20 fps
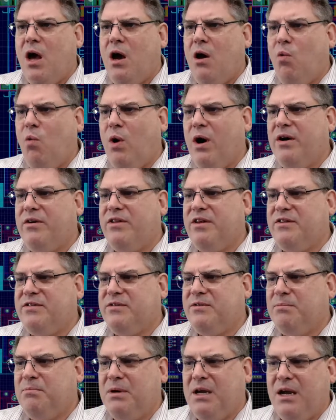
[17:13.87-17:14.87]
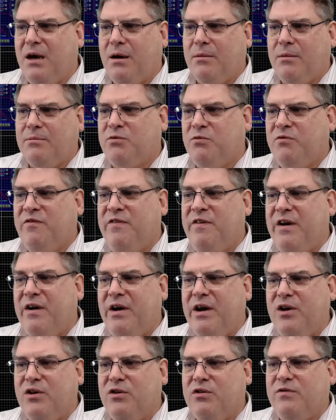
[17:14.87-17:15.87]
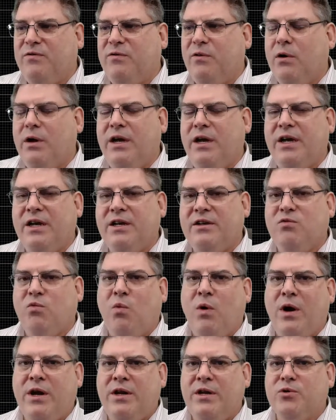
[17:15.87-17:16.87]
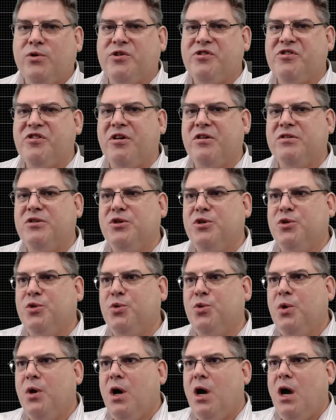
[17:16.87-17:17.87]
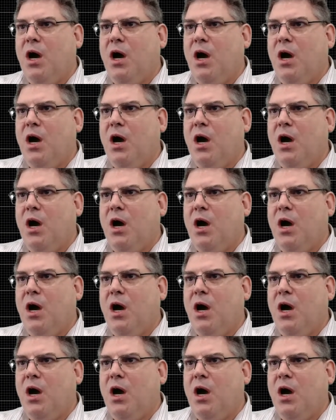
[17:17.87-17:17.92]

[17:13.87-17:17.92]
Where this becomes very useful is when you start to